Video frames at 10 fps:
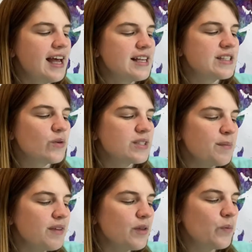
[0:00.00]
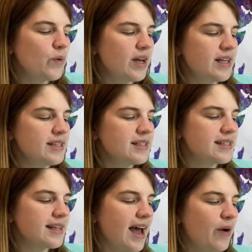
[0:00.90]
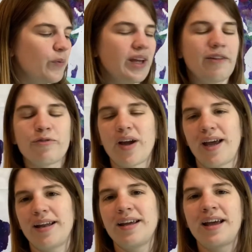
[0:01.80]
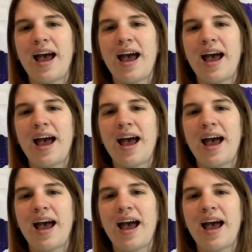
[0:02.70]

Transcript: So some of the ones that we have read,